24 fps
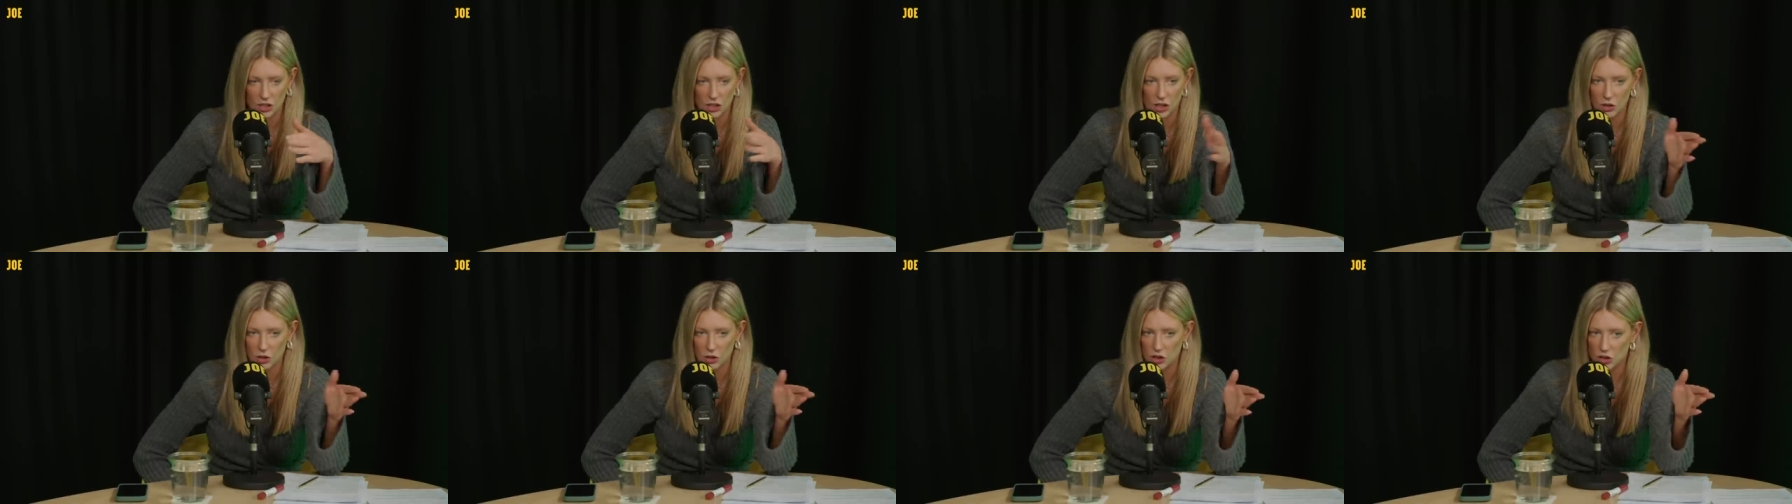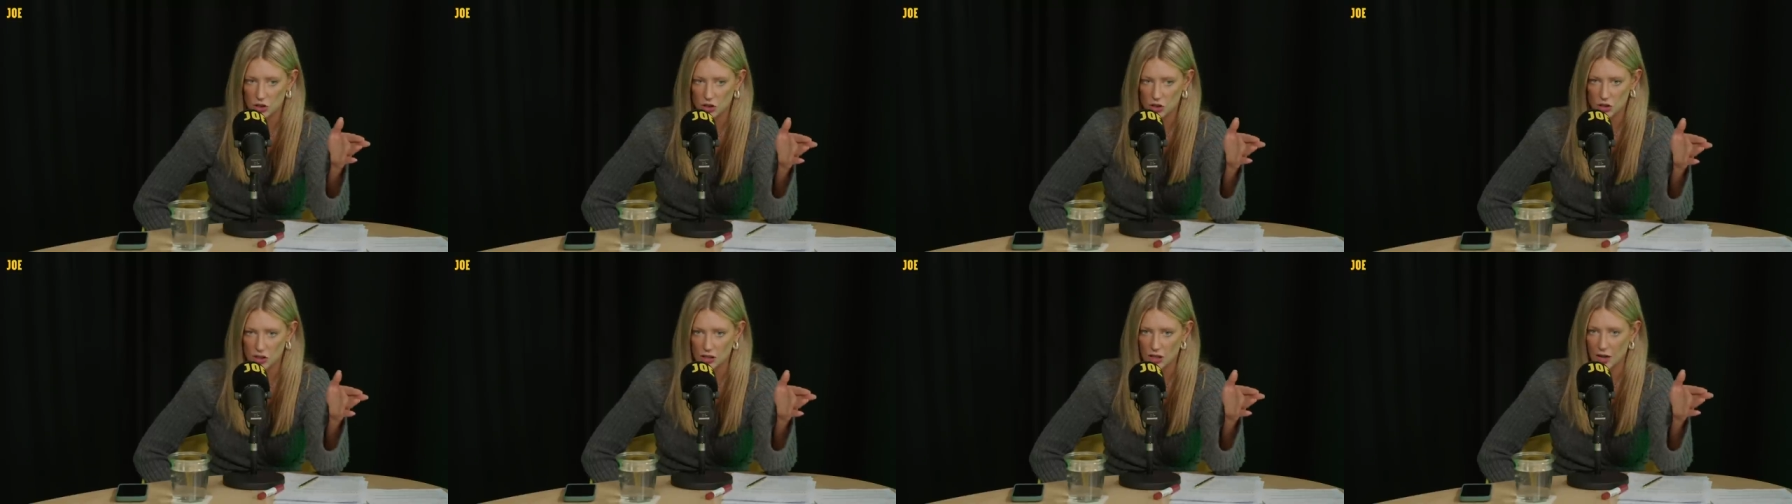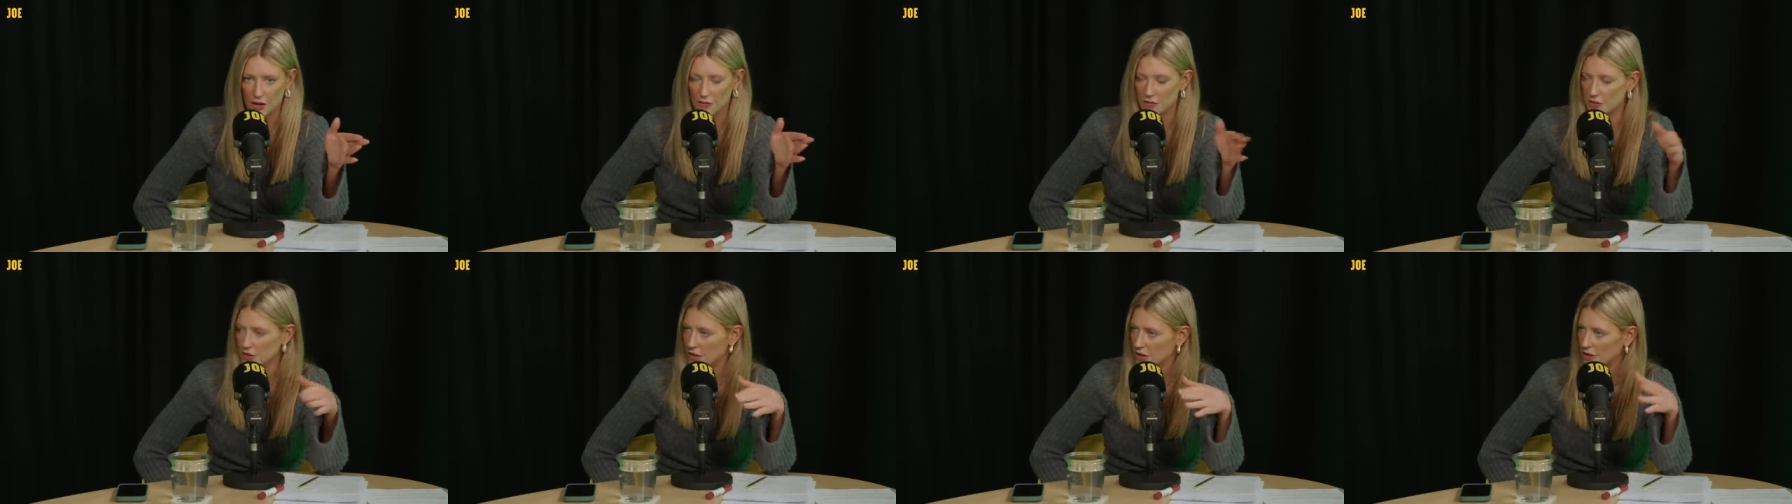you know, she's just
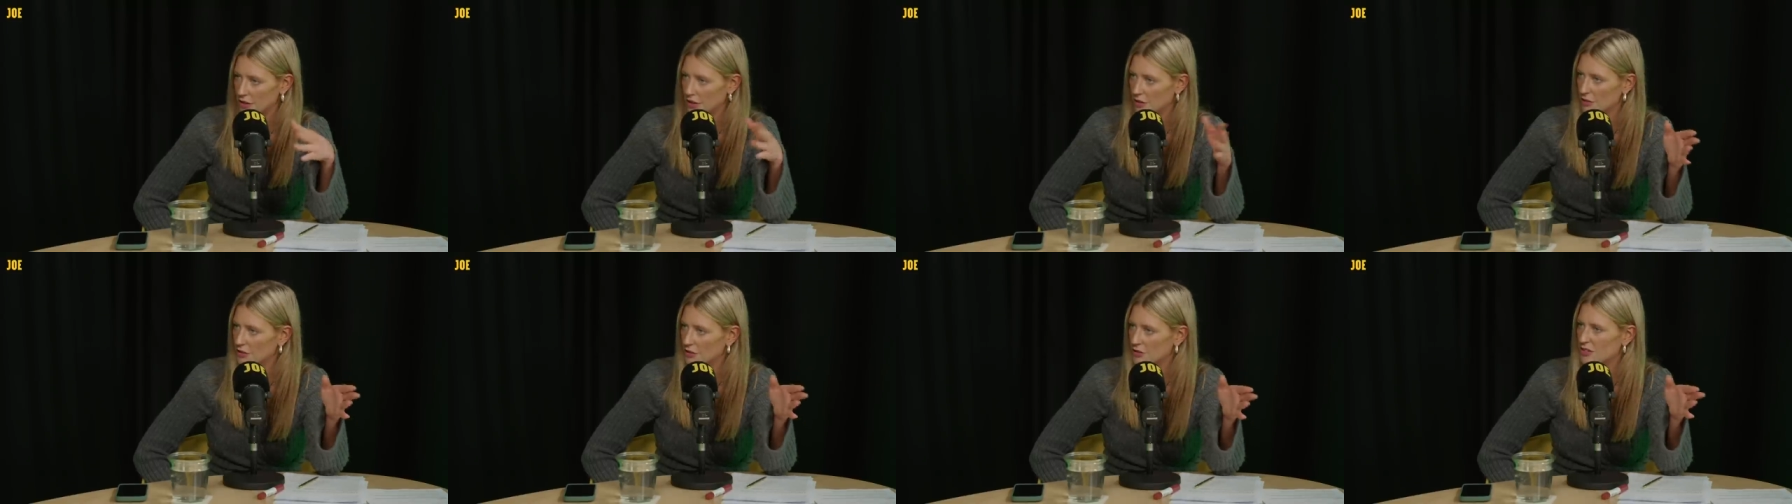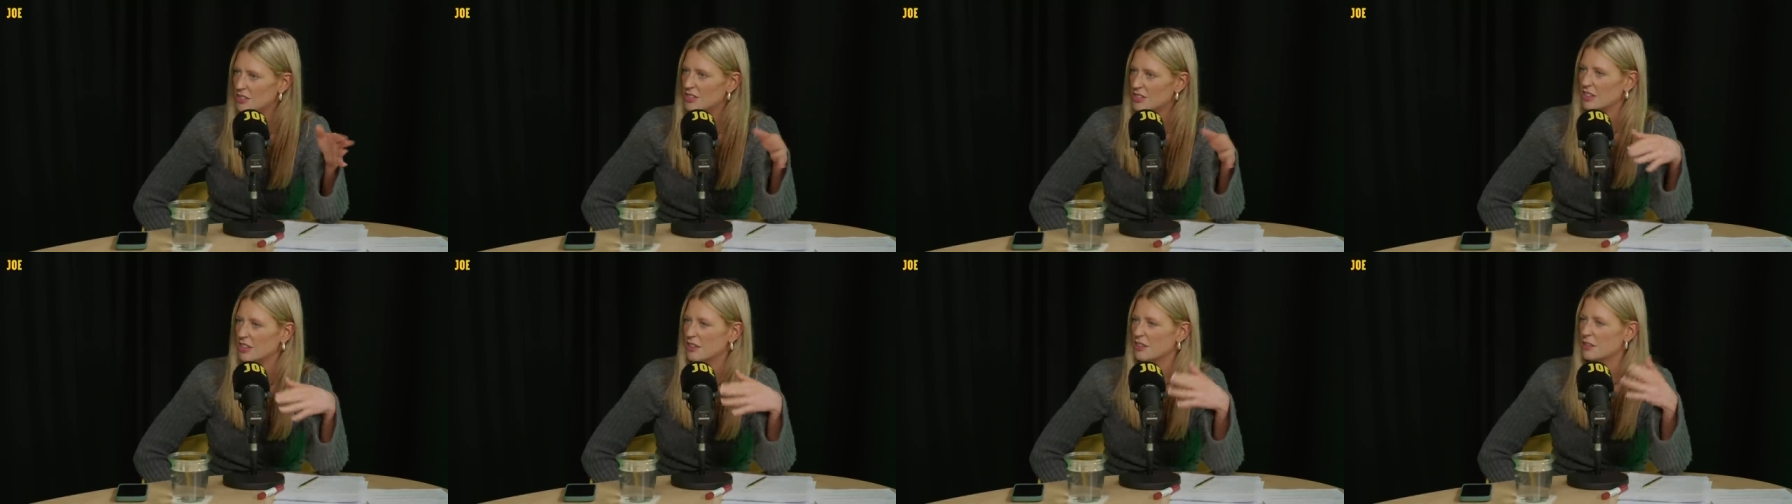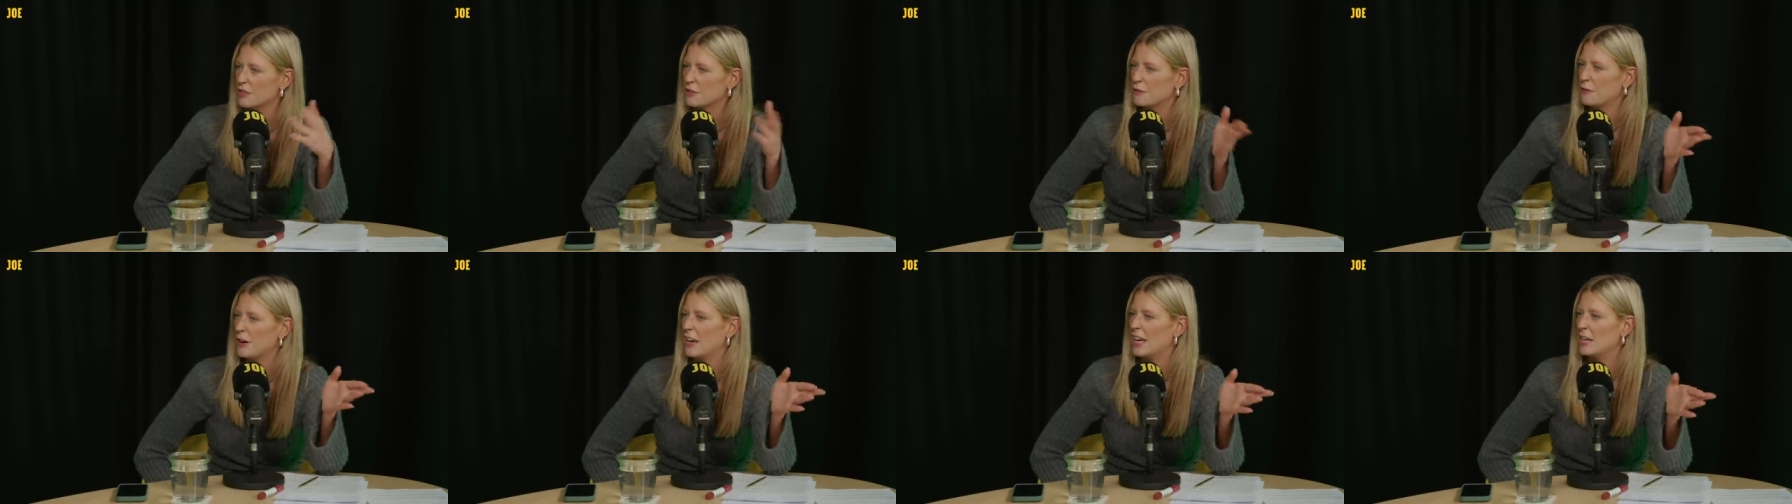after
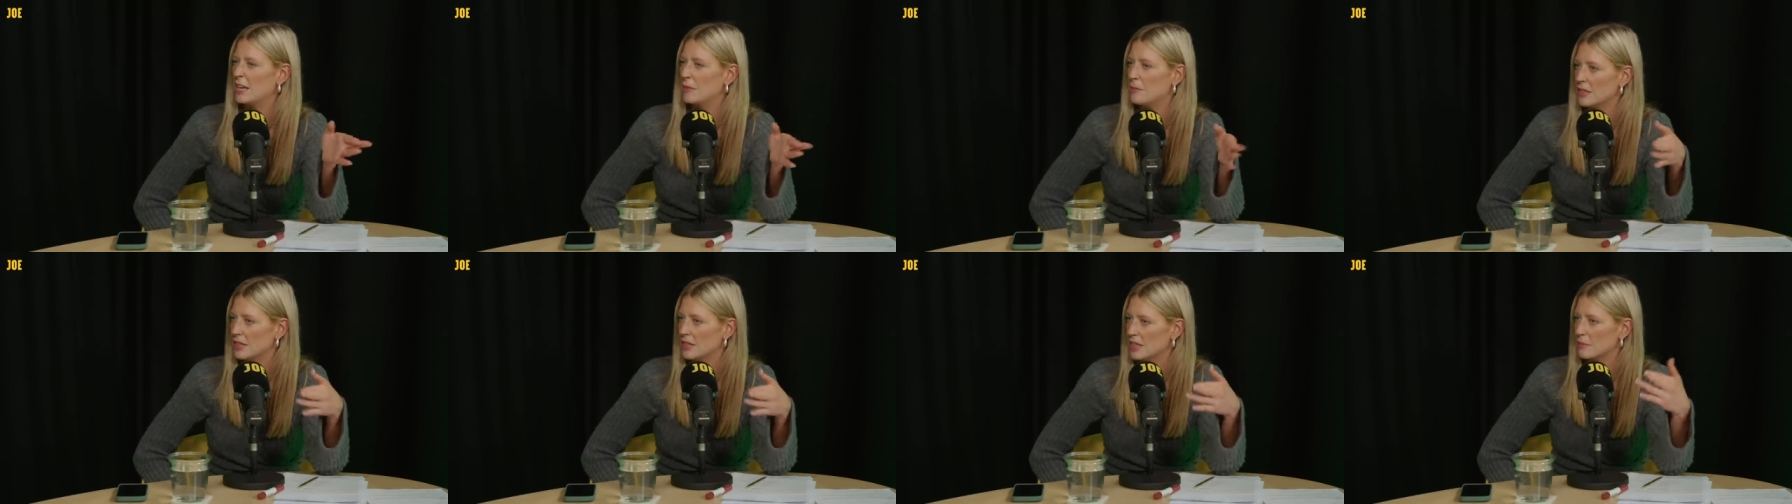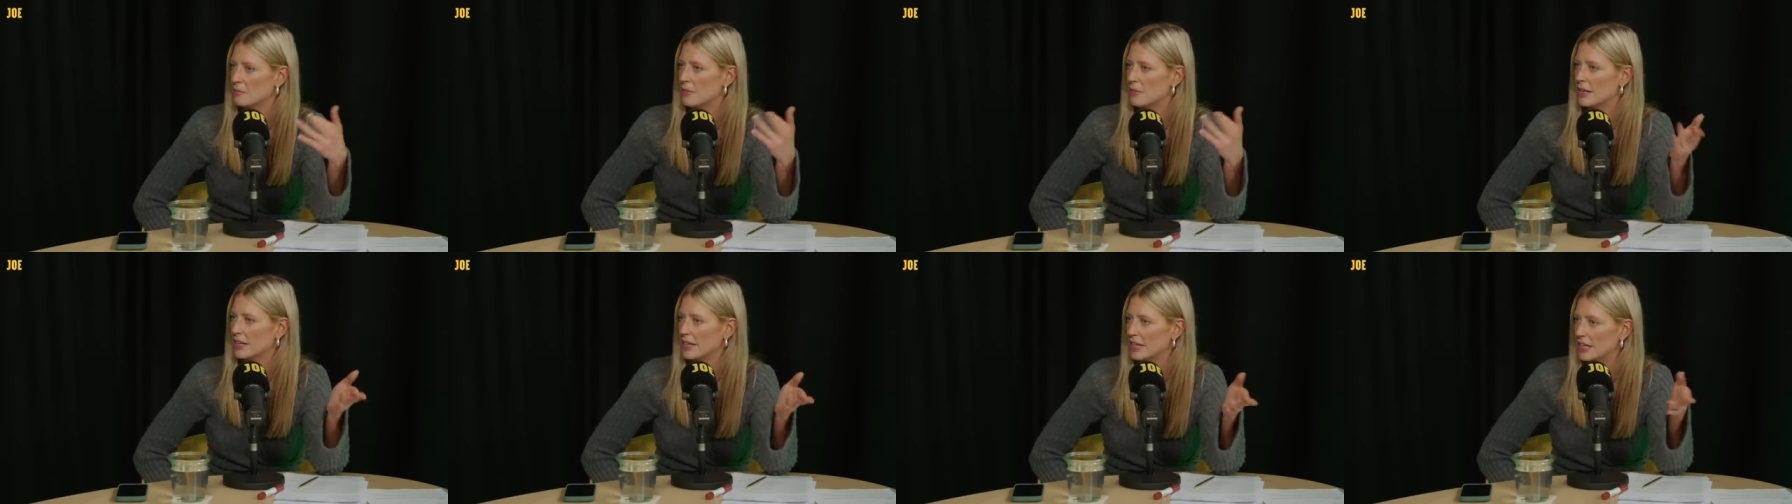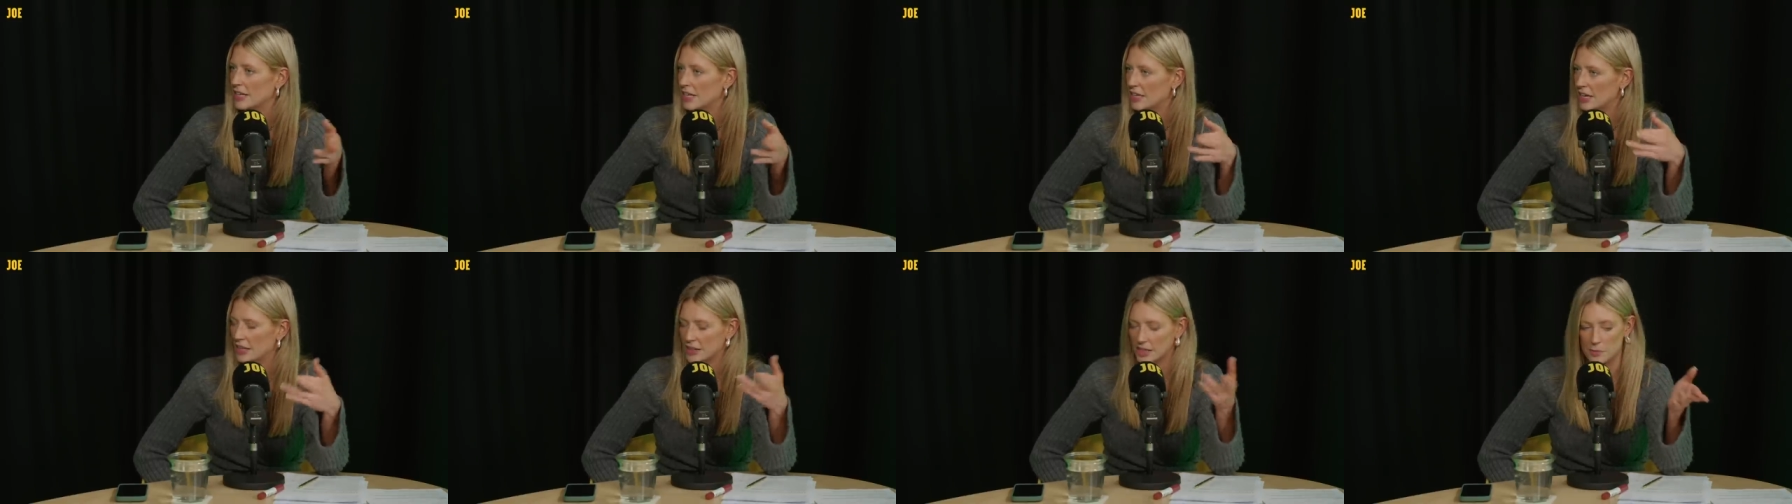the fame and the
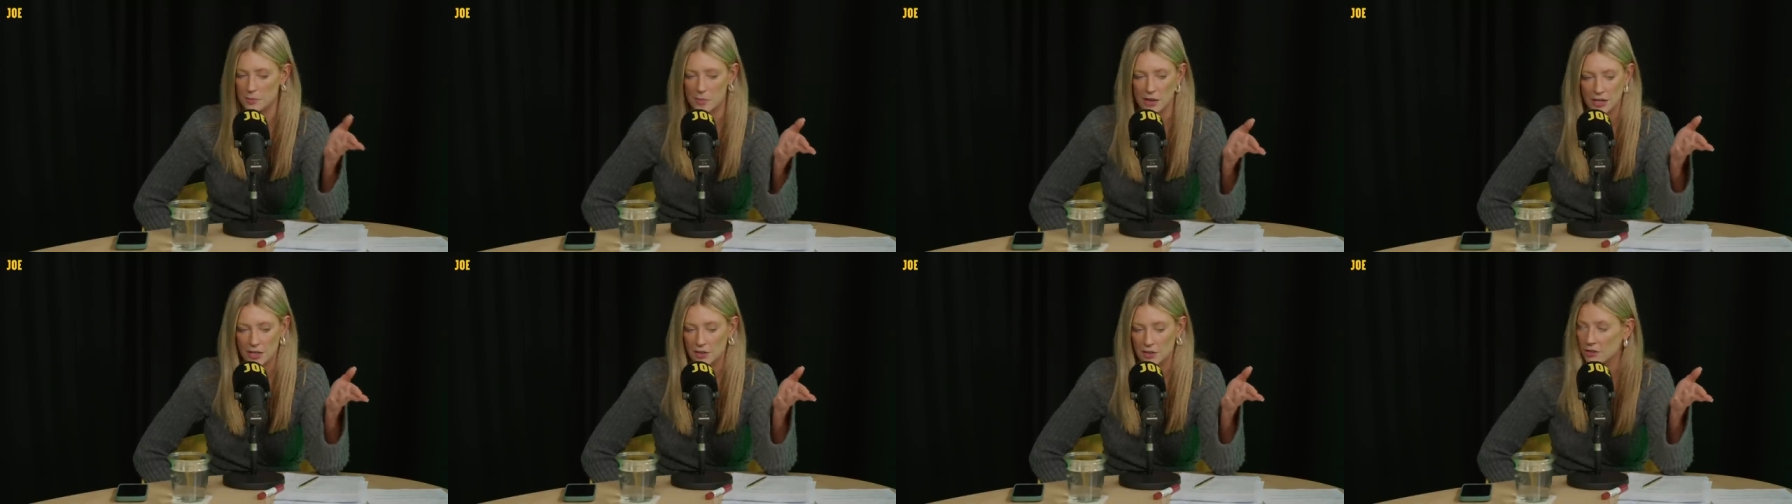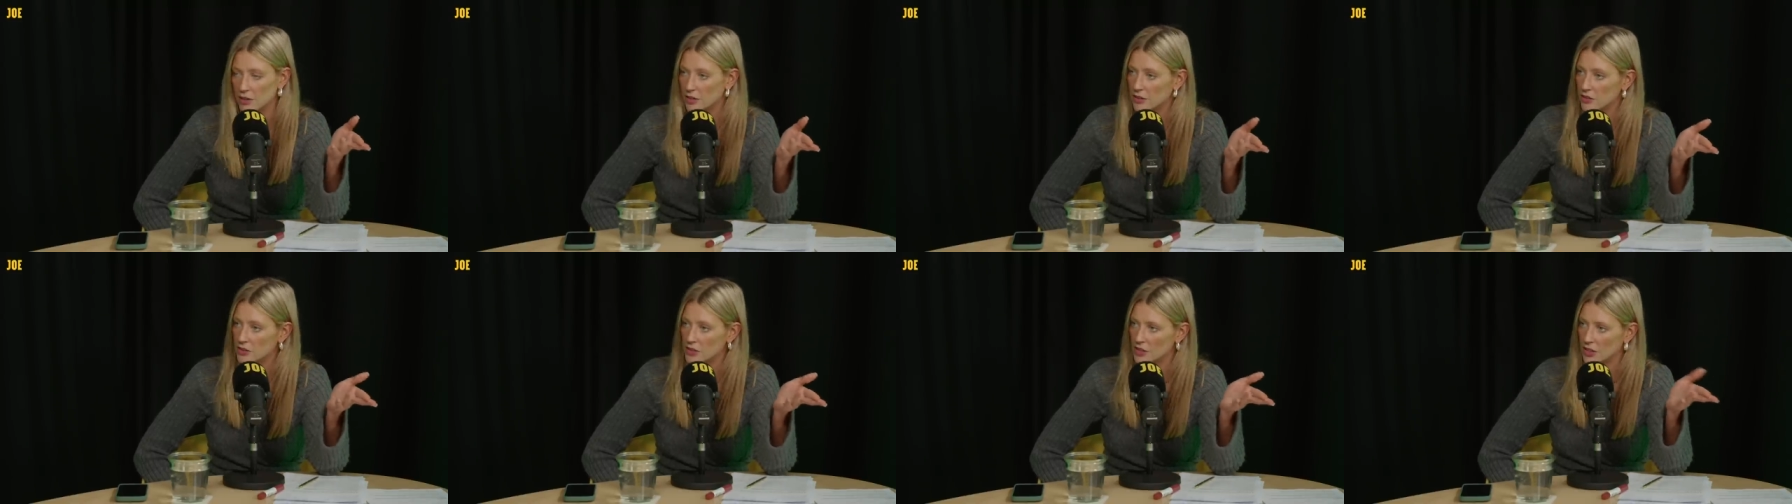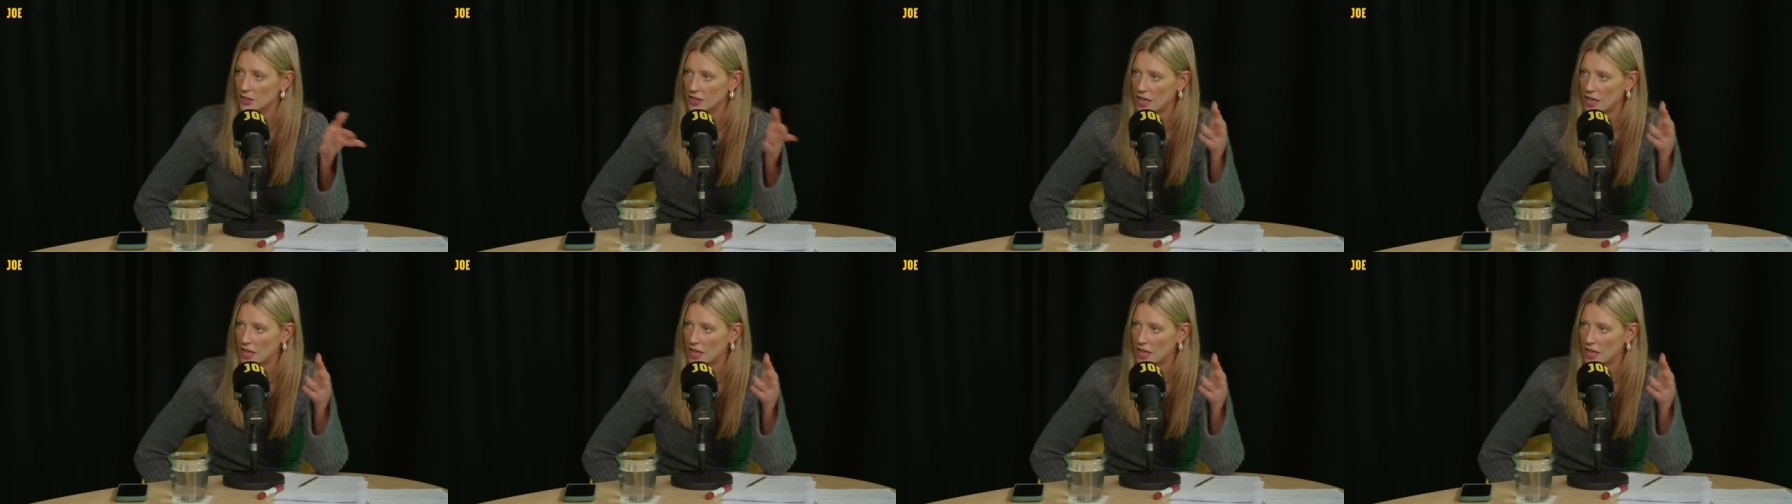money and the migrants.